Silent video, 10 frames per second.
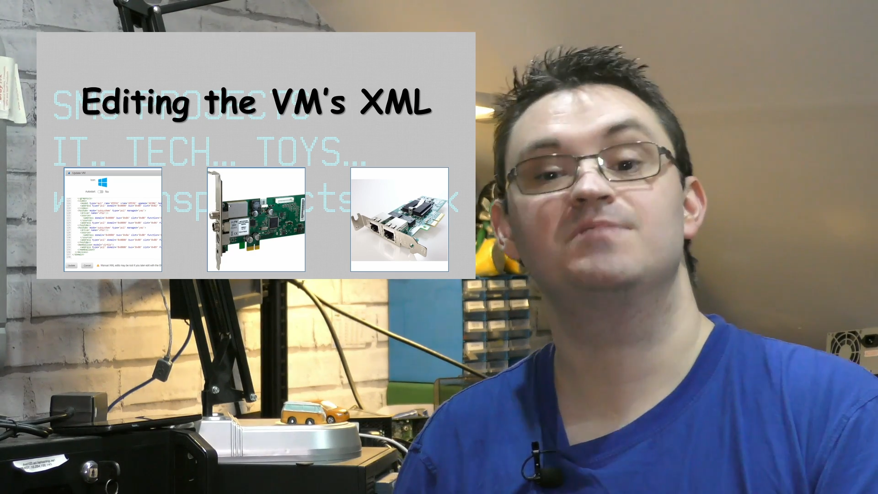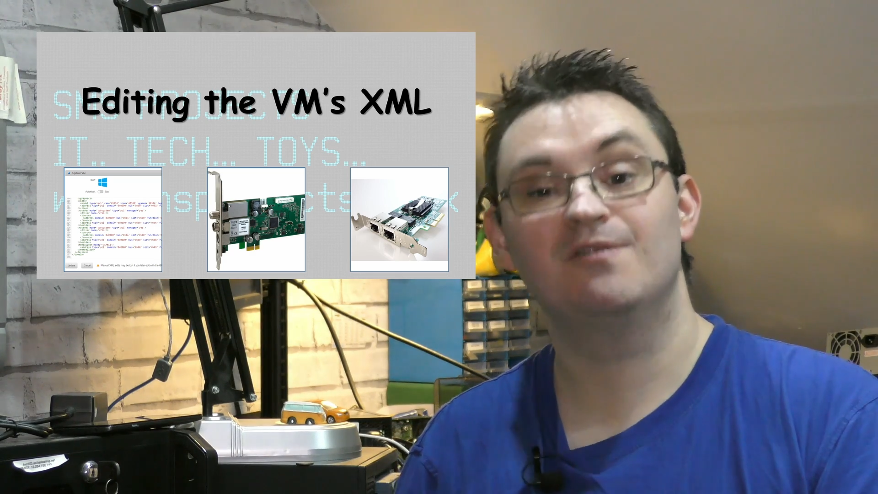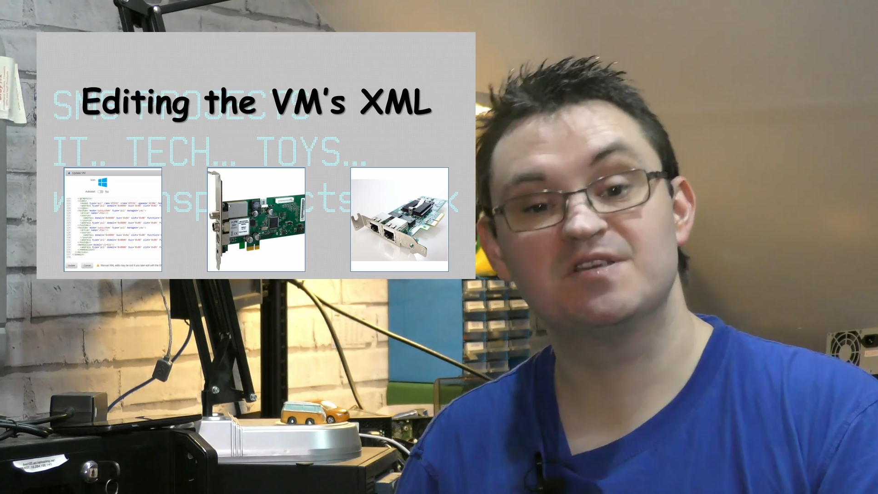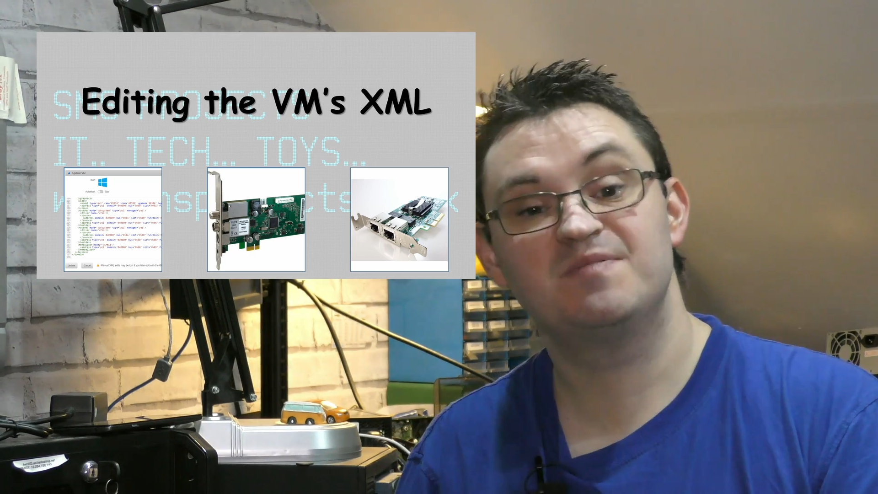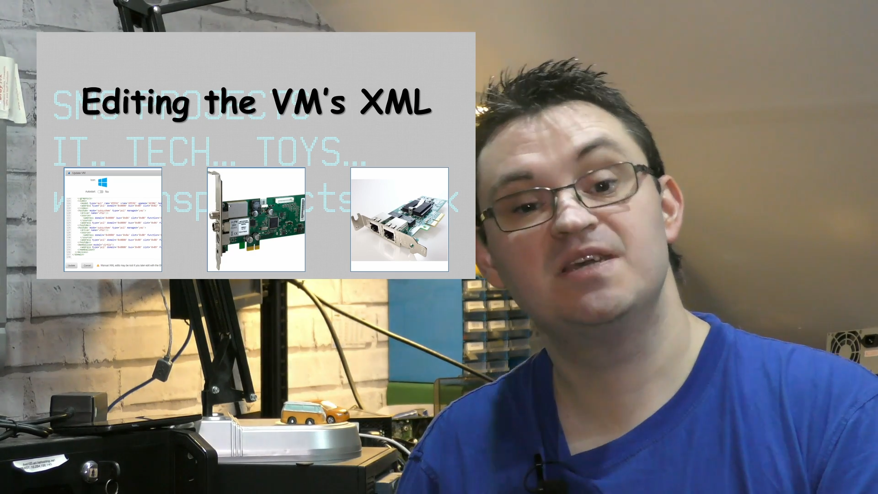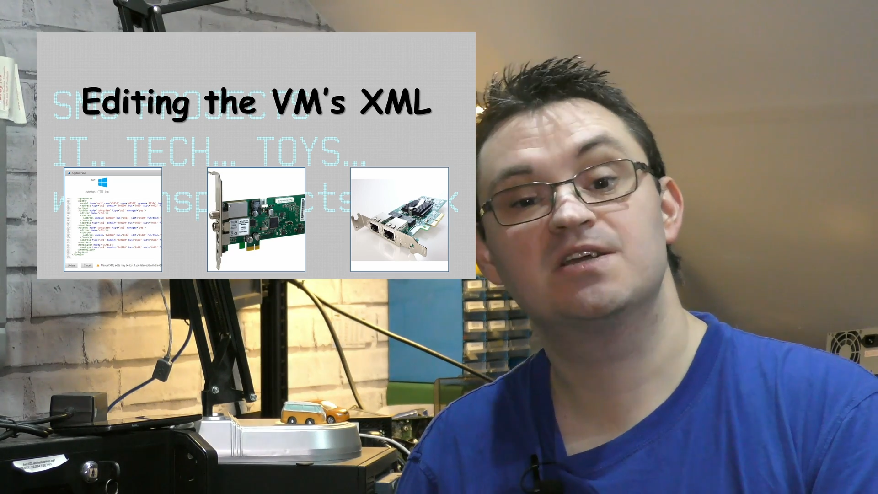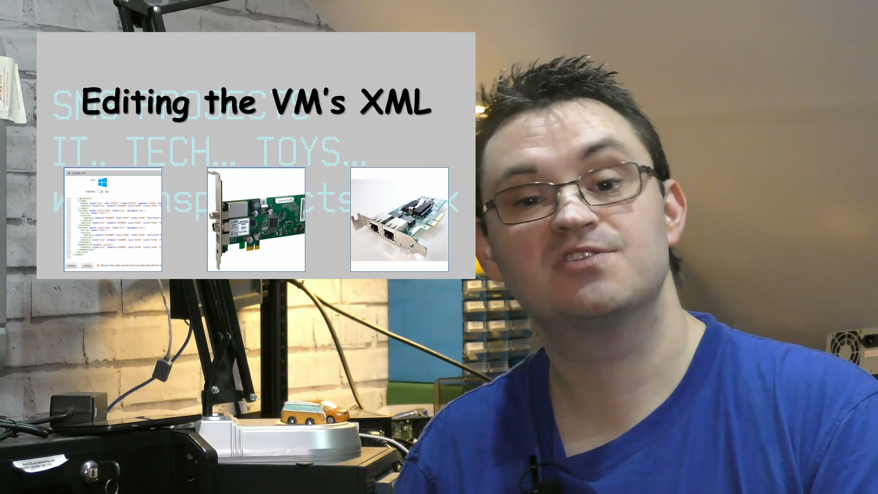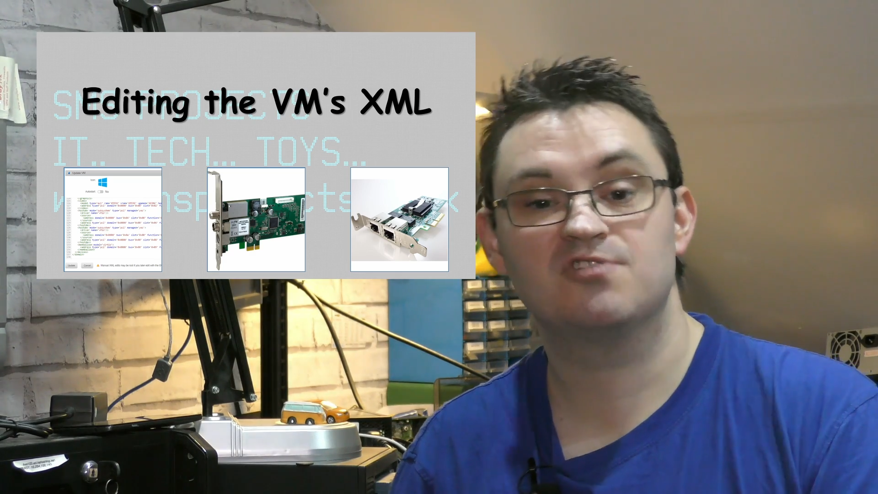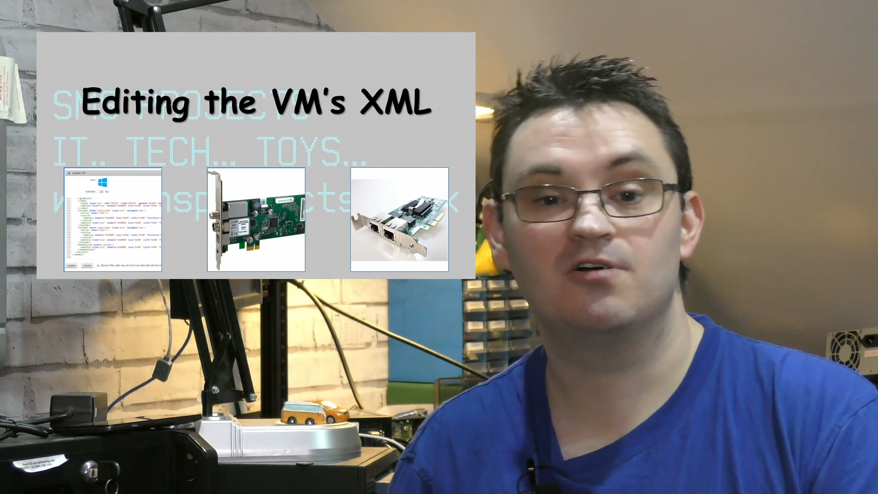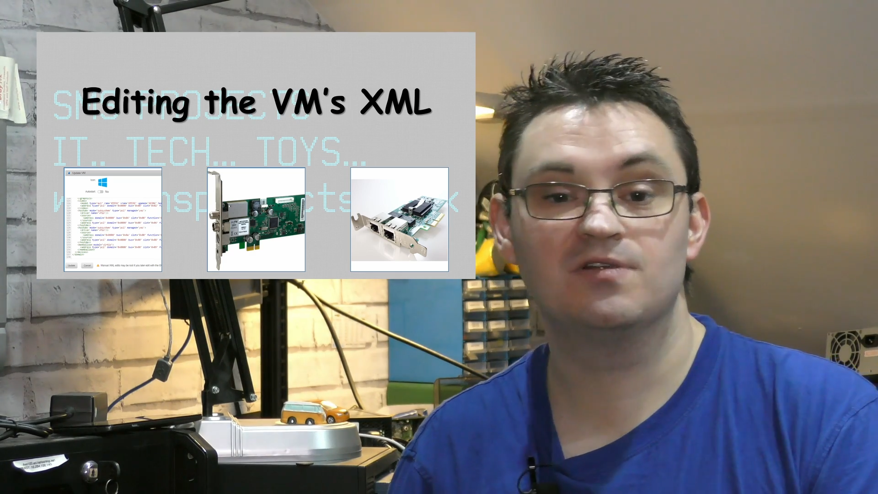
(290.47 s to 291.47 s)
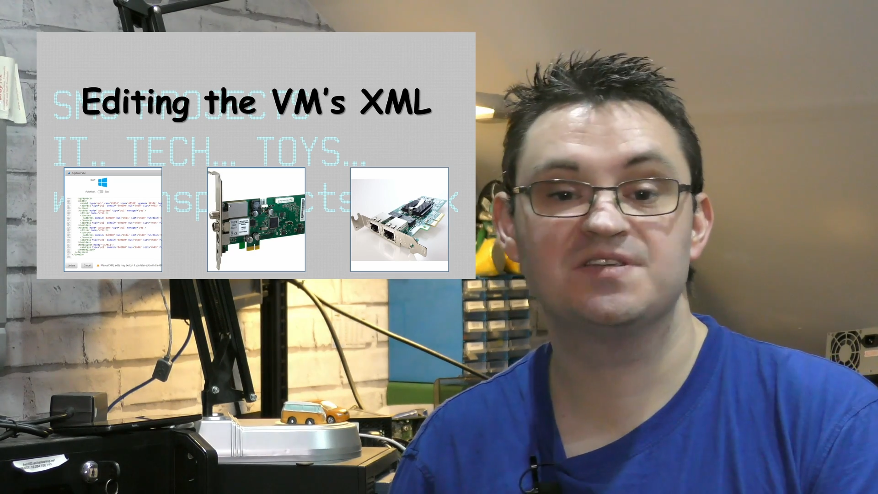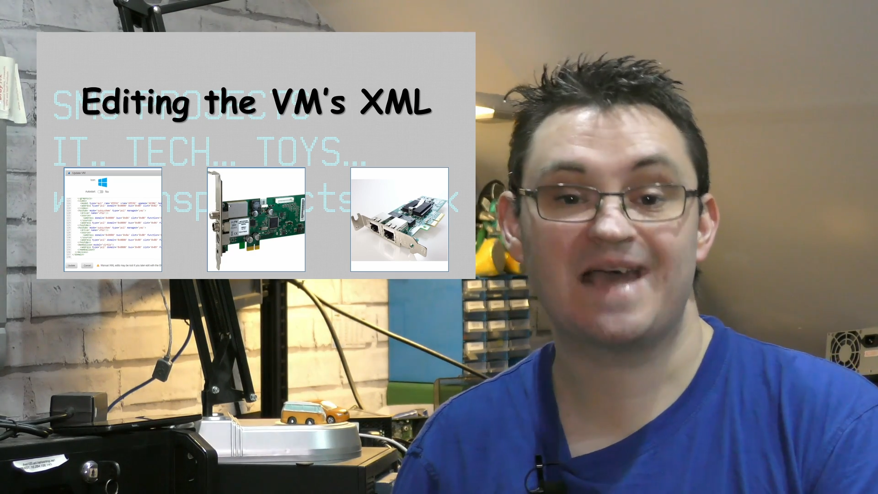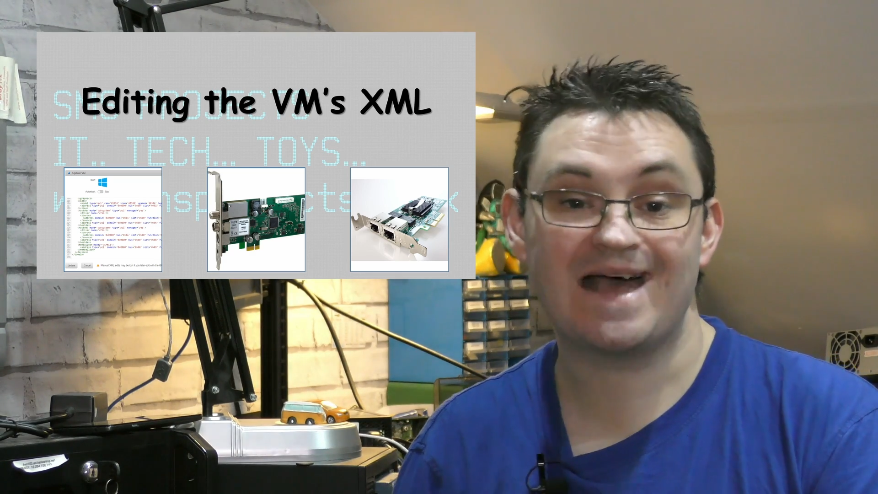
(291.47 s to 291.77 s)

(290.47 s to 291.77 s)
USB controllers